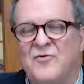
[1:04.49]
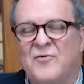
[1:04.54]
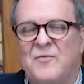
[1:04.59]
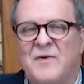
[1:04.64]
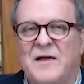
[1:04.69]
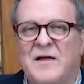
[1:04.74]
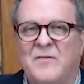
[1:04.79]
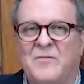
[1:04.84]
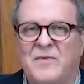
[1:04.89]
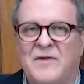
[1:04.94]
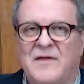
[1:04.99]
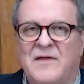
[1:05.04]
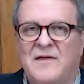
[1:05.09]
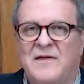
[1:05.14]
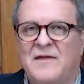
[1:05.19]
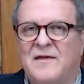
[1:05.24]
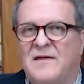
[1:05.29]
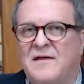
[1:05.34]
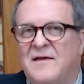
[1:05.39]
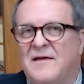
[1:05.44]
You may
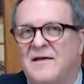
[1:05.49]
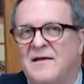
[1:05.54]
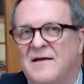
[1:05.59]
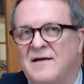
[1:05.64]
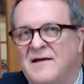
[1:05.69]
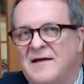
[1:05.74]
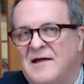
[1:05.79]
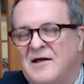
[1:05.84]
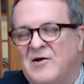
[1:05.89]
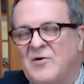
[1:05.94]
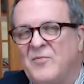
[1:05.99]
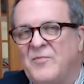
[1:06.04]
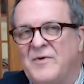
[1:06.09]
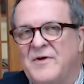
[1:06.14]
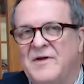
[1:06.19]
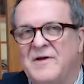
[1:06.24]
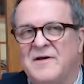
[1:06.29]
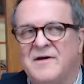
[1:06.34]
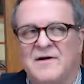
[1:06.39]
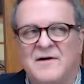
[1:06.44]
be
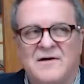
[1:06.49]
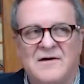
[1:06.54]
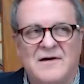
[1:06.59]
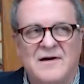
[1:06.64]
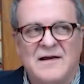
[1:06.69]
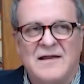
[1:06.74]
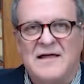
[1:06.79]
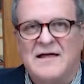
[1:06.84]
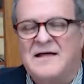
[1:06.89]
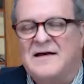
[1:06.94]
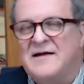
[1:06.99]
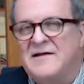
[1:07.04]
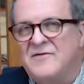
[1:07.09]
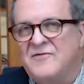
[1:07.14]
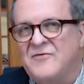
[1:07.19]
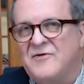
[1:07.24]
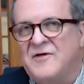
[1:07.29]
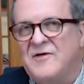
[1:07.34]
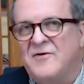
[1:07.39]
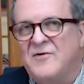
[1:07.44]
helping a declining
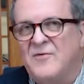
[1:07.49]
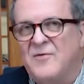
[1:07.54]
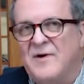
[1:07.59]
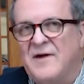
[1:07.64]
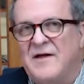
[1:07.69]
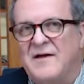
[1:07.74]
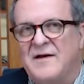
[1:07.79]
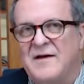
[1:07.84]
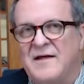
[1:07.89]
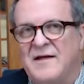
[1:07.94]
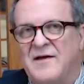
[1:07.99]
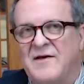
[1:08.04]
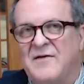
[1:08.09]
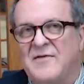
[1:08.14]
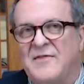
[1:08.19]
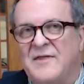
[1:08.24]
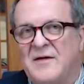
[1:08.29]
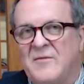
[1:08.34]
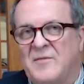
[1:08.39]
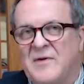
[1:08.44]
senior right now,
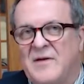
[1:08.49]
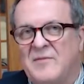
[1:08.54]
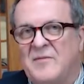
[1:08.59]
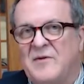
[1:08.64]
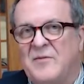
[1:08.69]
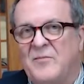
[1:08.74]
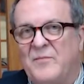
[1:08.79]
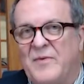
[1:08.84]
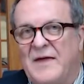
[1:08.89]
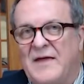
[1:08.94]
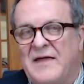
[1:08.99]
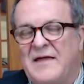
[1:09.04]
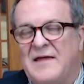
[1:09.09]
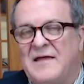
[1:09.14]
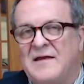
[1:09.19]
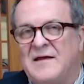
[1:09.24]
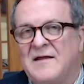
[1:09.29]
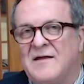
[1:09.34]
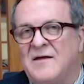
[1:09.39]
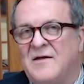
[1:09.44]
and they may be
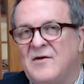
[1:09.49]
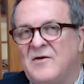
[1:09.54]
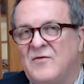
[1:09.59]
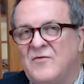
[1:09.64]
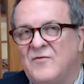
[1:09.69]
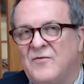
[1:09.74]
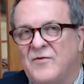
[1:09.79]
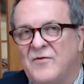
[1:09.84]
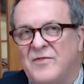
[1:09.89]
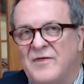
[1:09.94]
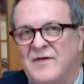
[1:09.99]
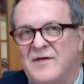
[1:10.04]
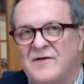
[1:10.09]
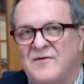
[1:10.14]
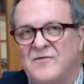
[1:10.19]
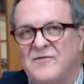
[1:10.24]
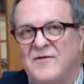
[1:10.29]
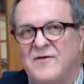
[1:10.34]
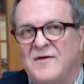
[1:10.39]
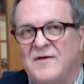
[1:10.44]
paying for
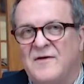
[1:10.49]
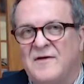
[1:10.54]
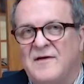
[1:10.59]
this,